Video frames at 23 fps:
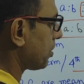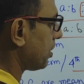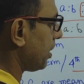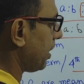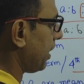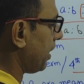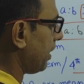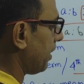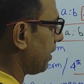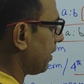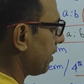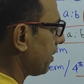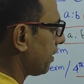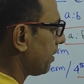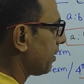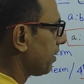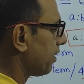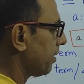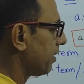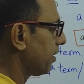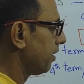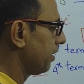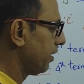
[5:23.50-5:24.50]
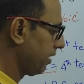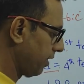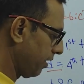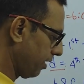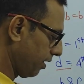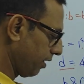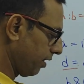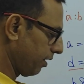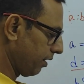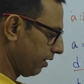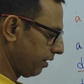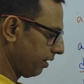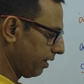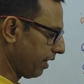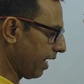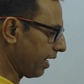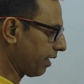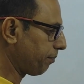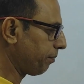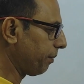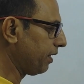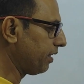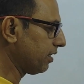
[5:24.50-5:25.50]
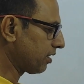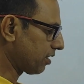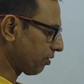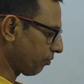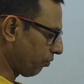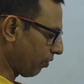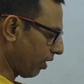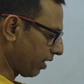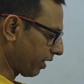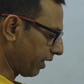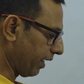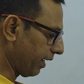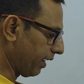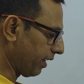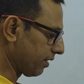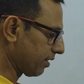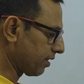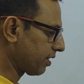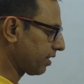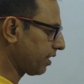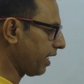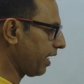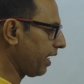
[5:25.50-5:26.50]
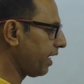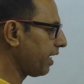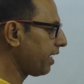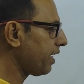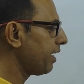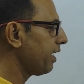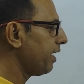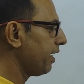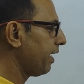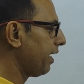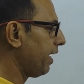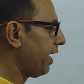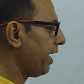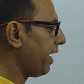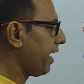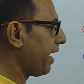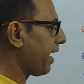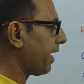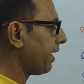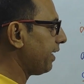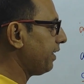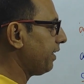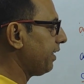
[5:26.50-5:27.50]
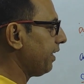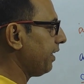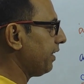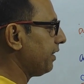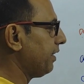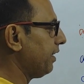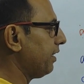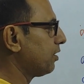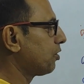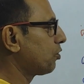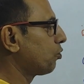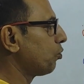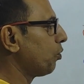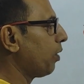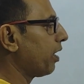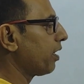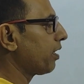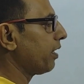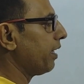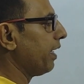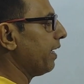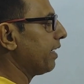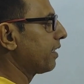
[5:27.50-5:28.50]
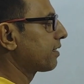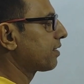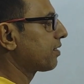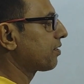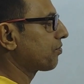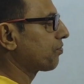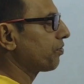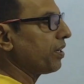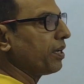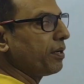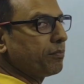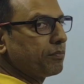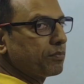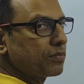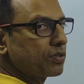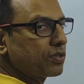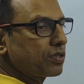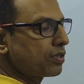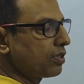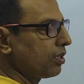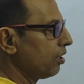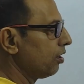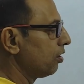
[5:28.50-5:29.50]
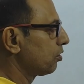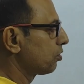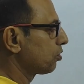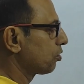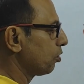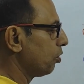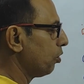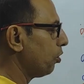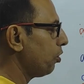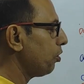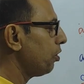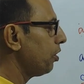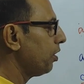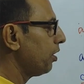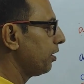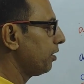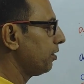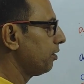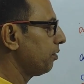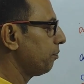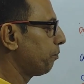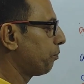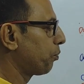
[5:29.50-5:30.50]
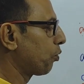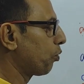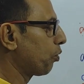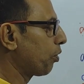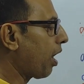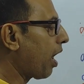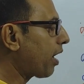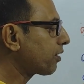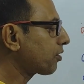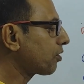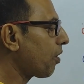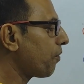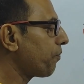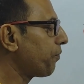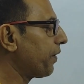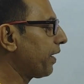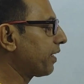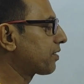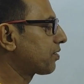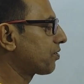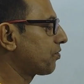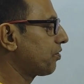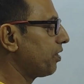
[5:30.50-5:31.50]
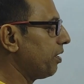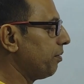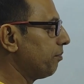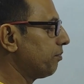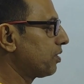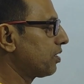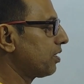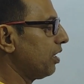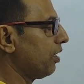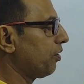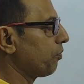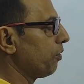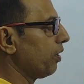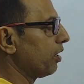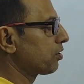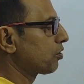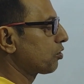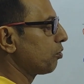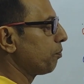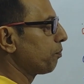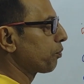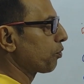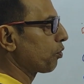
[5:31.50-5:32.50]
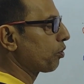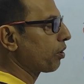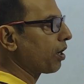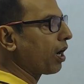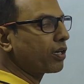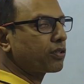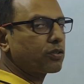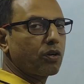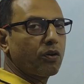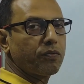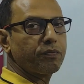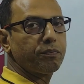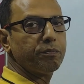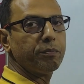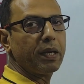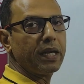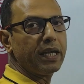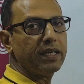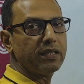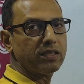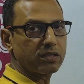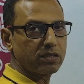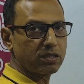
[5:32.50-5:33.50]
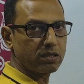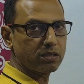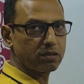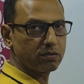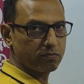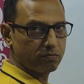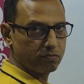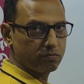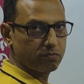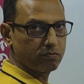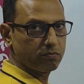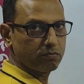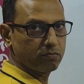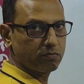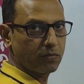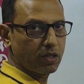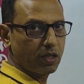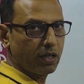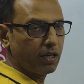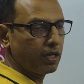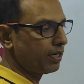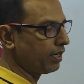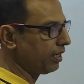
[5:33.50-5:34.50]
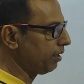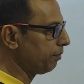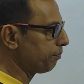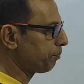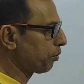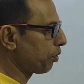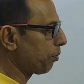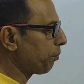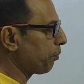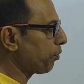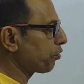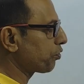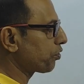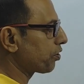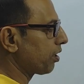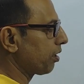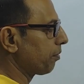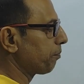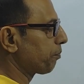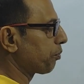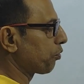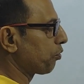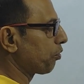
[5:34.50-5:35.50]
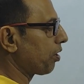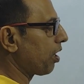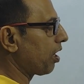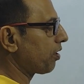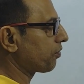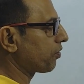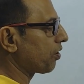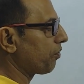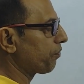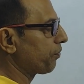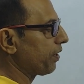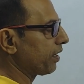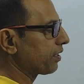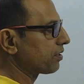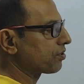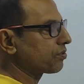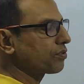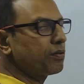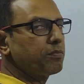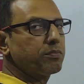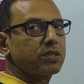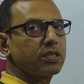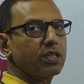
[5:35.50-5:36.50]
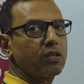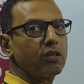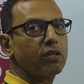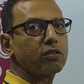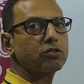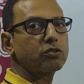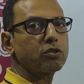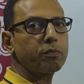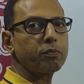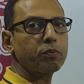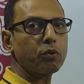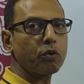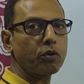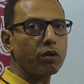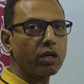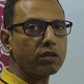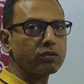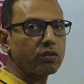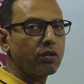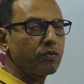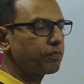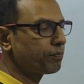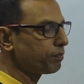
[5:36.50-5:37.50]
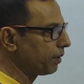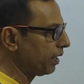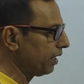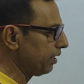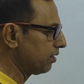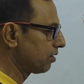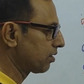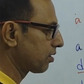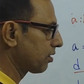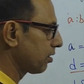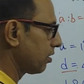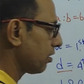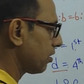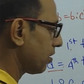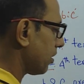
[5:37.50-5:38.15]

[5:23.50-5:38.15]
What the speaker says: C. That means what I can say, A and D, these two are extremes. So product of extremes equals to product of means. In proportion, product of extremes equals to product of means.